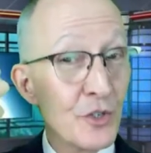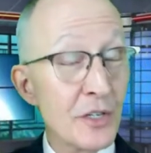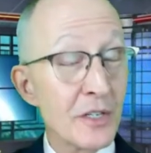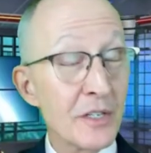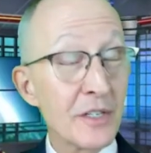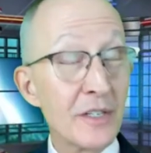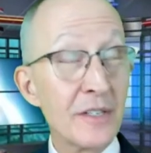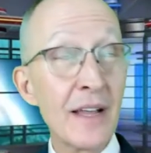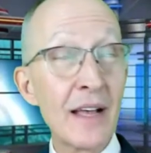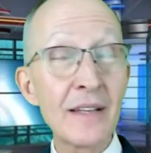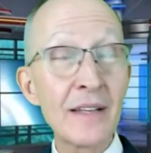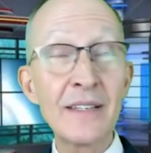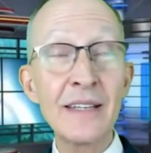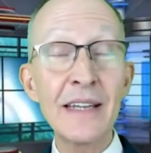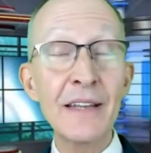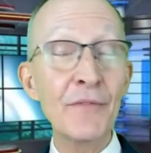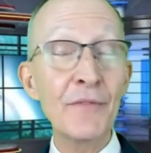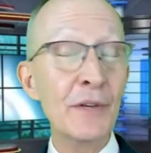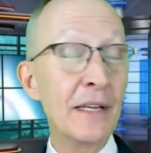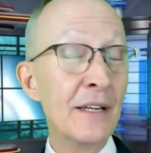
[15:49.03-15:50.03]
just not
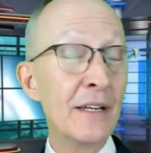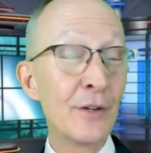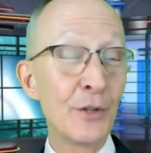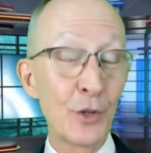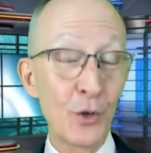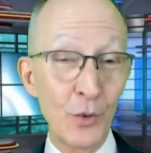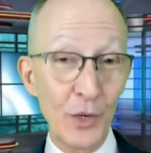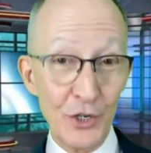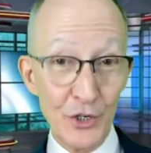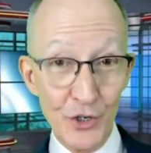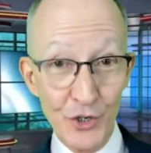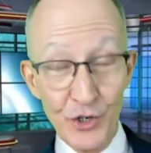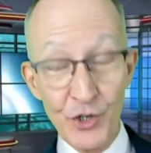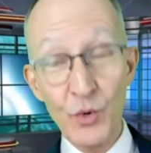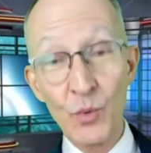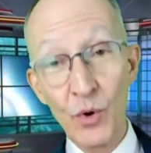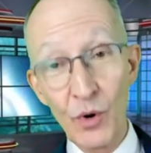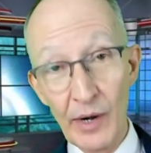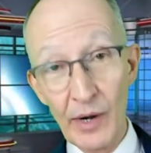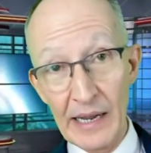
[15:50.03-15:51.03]
to even hear the question you
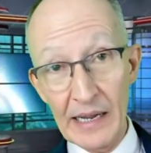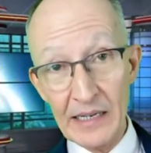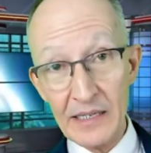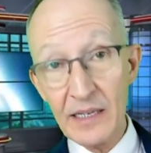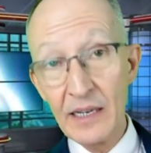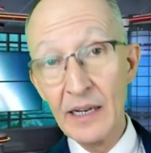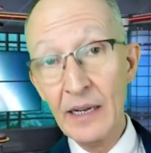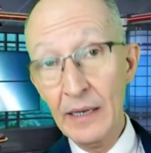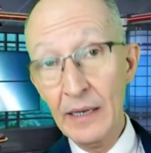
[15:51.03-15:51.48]
were asked.